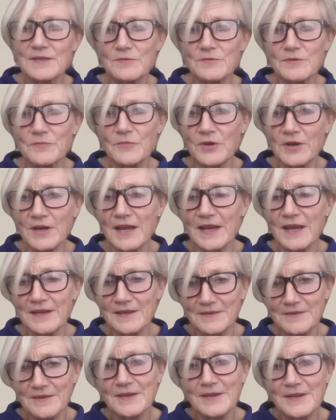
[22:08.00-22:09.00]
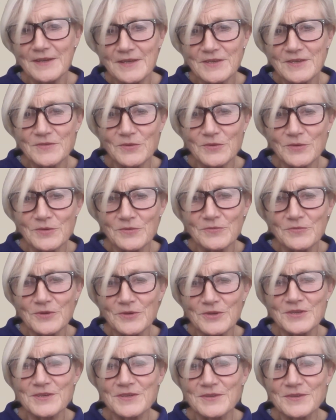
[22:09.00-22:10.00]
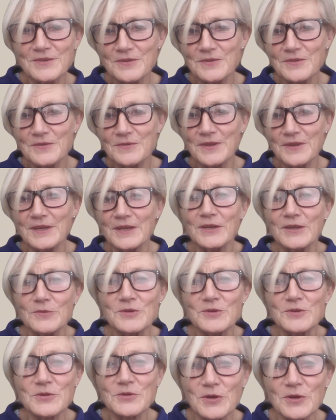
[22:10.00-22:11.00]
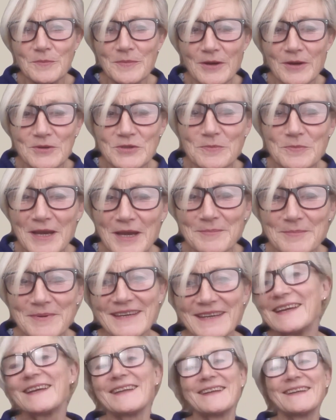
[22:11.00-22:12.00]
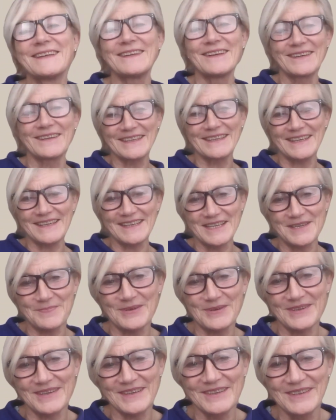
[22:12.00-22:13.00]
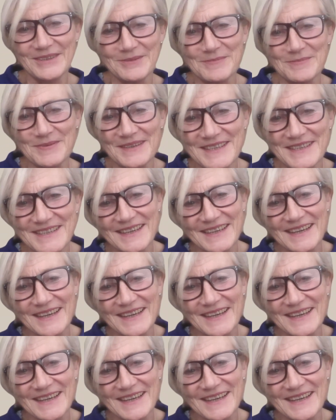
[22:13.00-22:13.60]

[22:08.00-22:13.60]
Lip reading: that's what I sort of was thinking you would talk about. So maybe, Dr. Ginzburg, could you please